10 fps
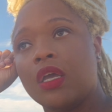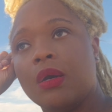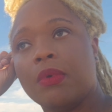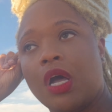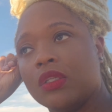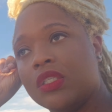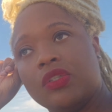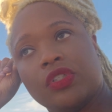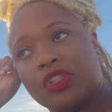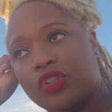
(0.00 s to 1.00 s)
I'm calling the
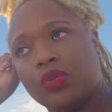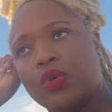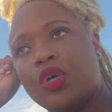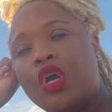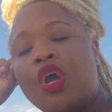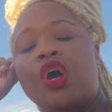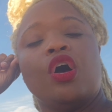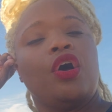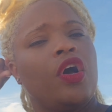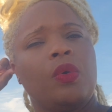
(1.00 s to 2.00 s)
drugstore.
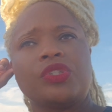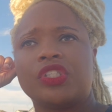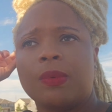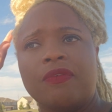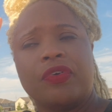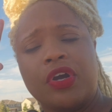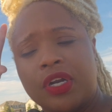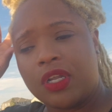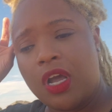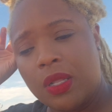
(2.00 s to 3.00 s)
Oh, we're still waiting for her
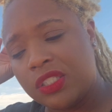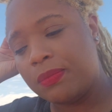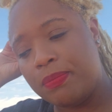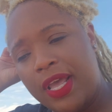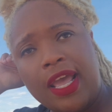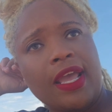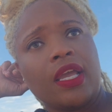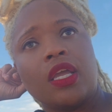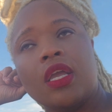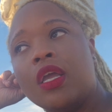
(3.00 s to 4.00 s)
to call us back.